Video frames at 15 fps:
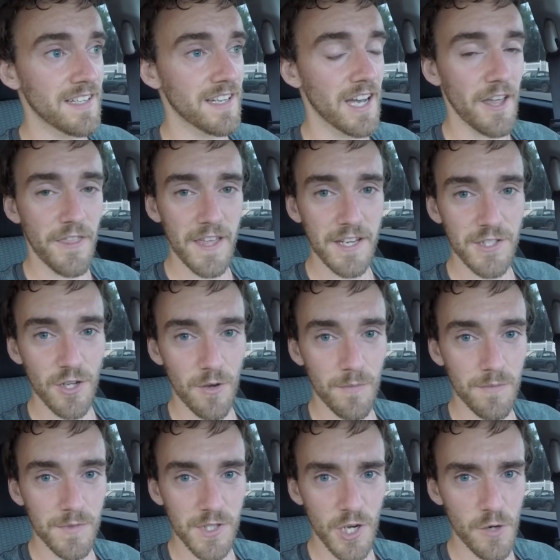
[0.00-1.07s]
I think
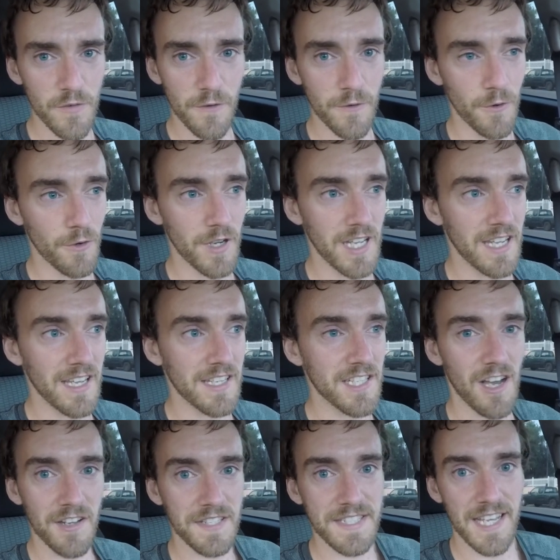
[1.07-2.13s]
Dom's over forty, it's
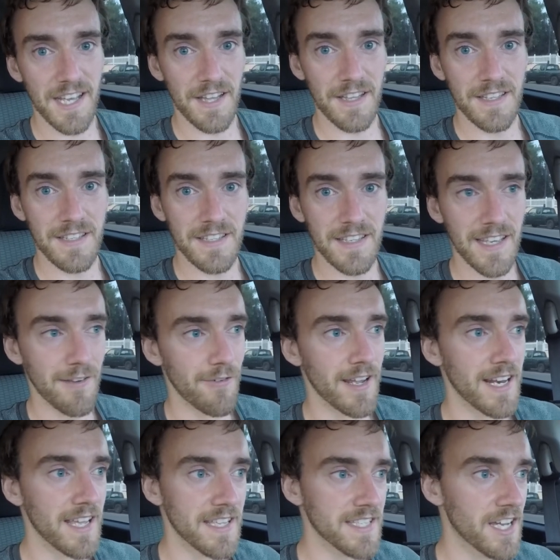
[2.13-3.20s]
hard to tell. It
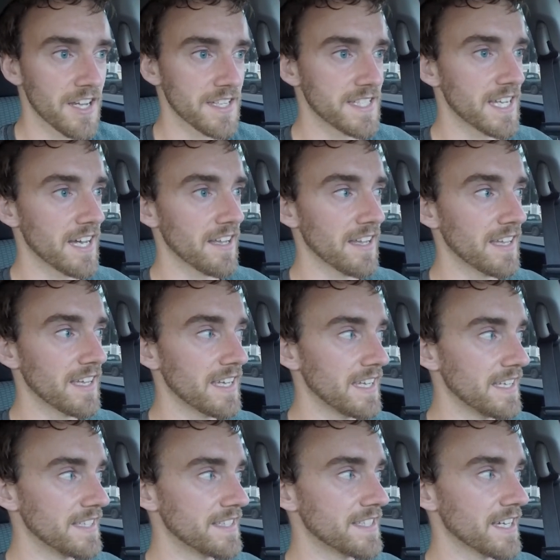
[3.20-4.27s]
really is hard to tell.
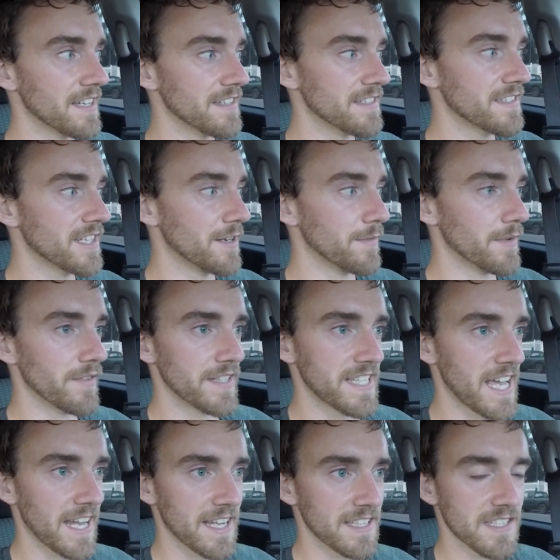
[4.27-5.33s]
He does some of the
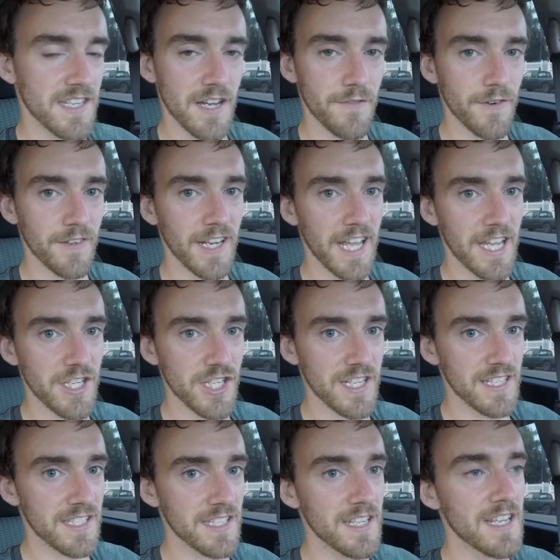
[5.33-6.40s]
techiest stuff on
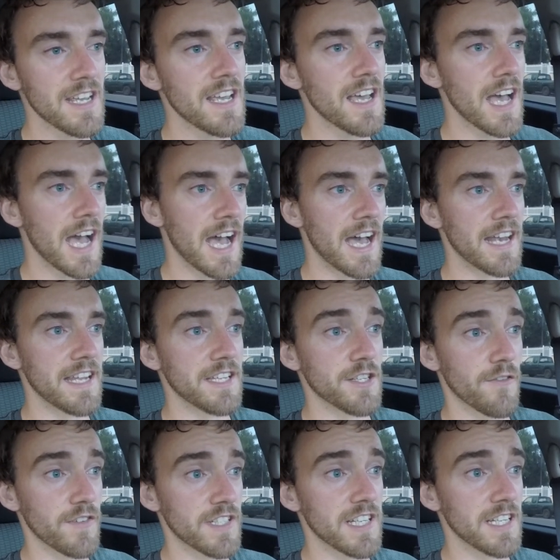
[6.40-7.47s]
ledges and he's
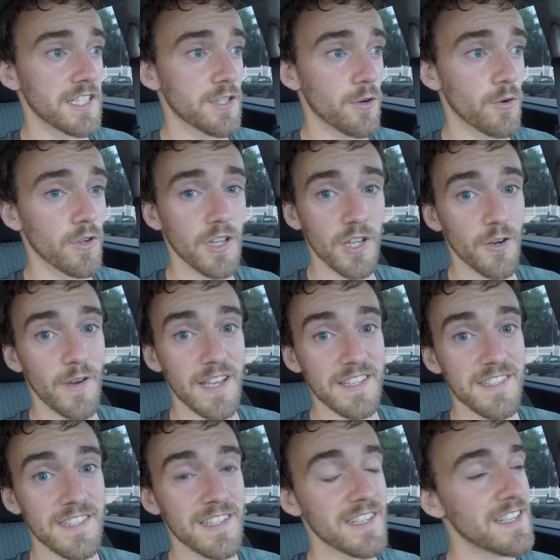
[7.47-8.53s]
obviously taught
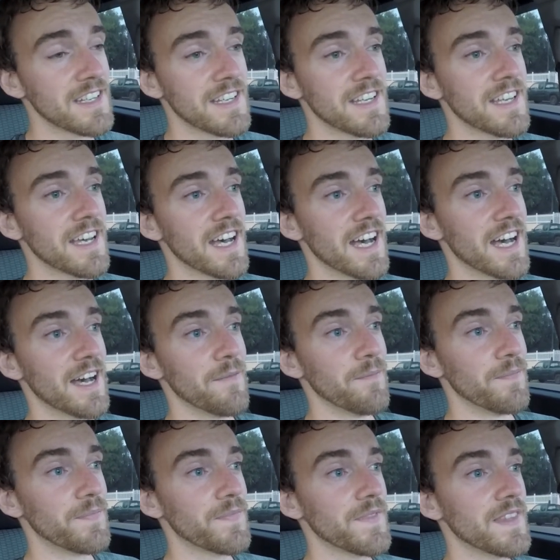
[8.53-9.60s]
Lewis um,
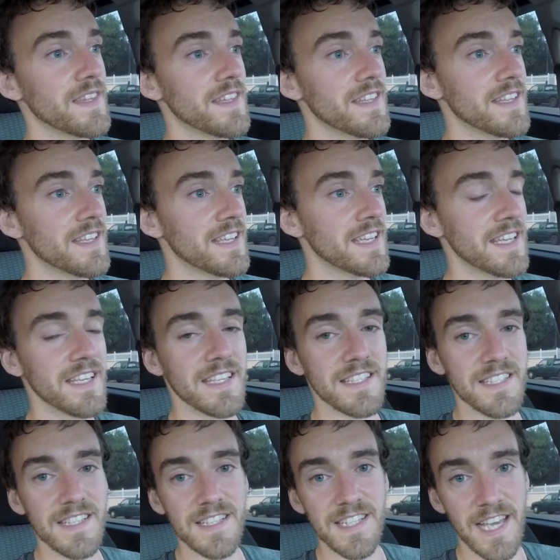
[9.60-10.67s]

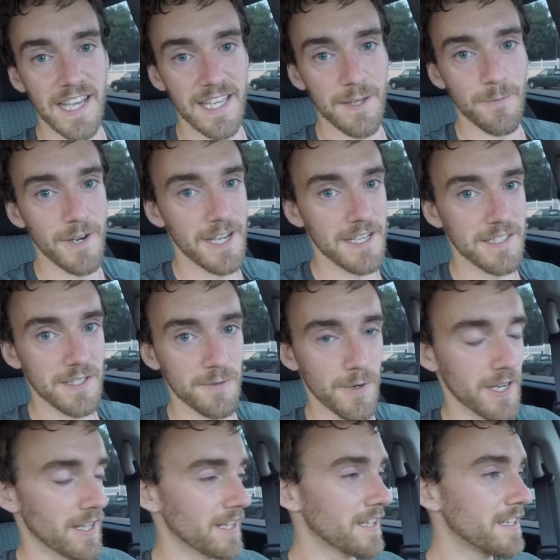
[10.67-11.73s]
his techie ways as
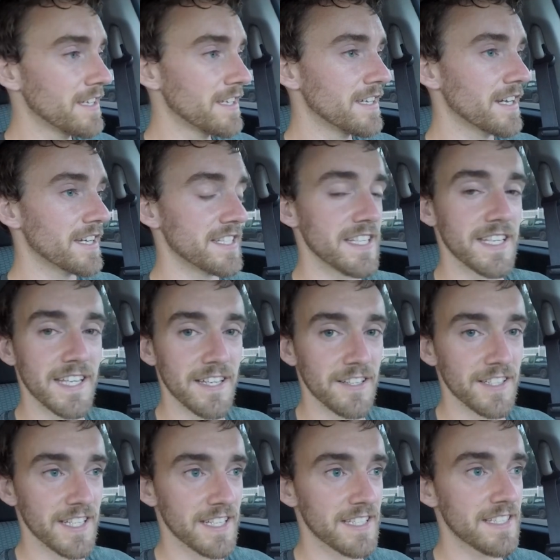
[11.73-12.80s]
well because he killed
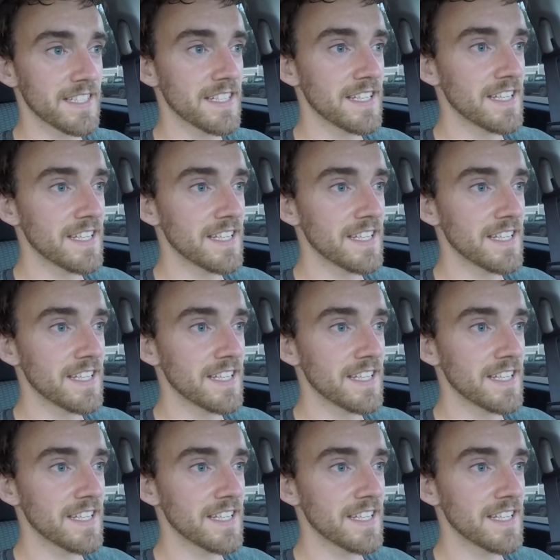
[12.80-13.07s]
it.